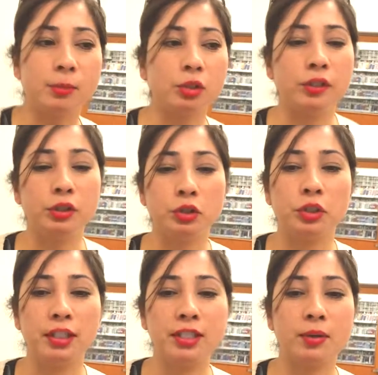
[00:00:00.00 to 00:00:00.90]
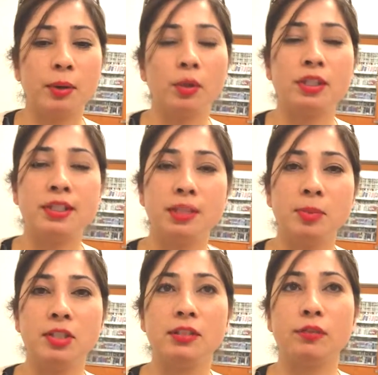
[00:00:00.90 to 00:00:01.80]
I'm a trained journalist. So I worked at
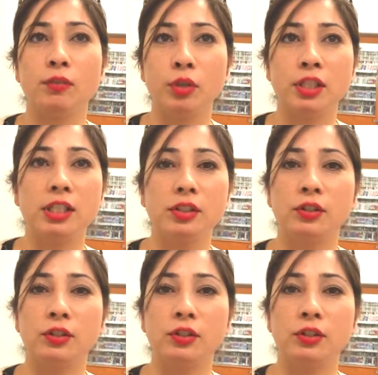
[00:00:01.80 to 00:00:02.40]
CBC for 14